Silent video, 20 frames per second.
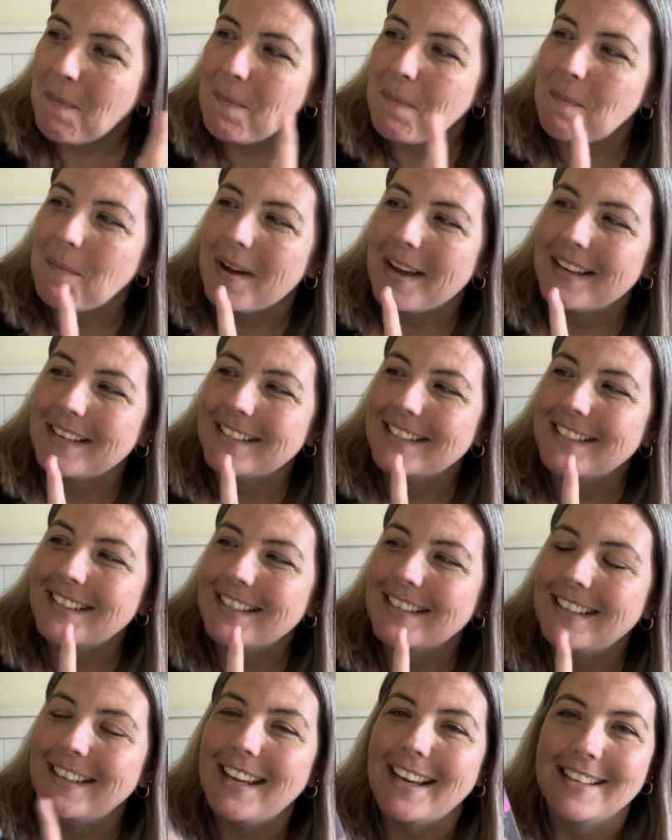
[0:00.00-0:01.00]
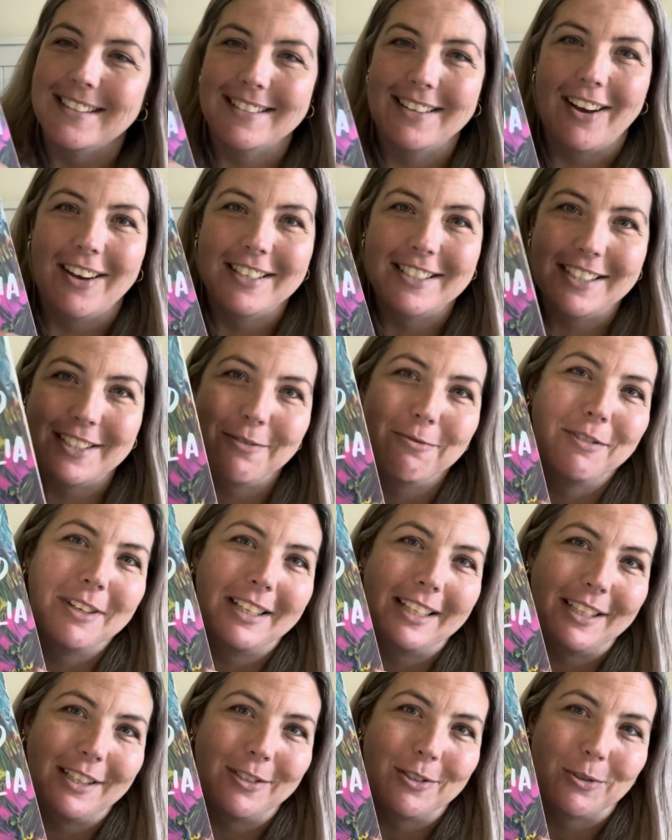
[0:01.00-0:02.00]
But yes, I did
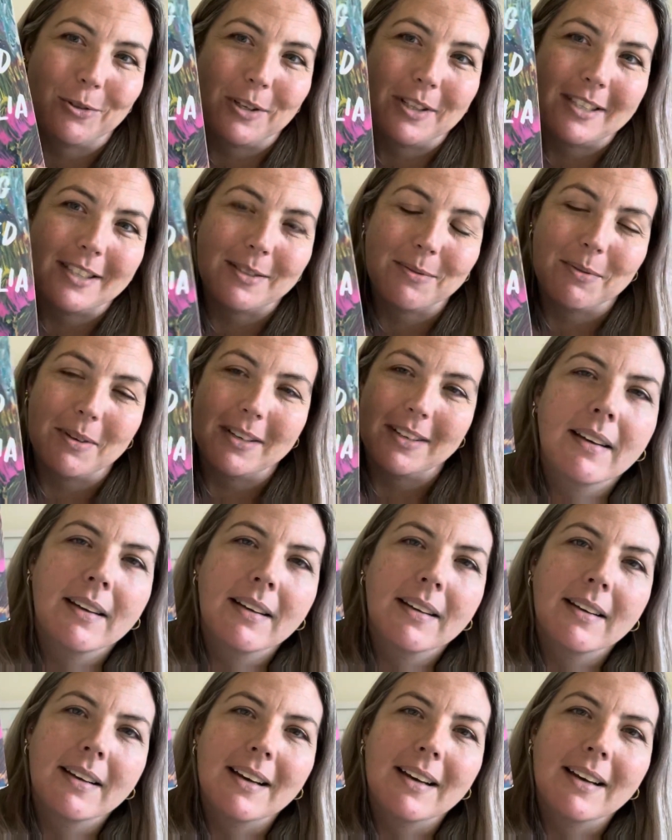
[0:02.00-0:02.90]
really enjoy this one.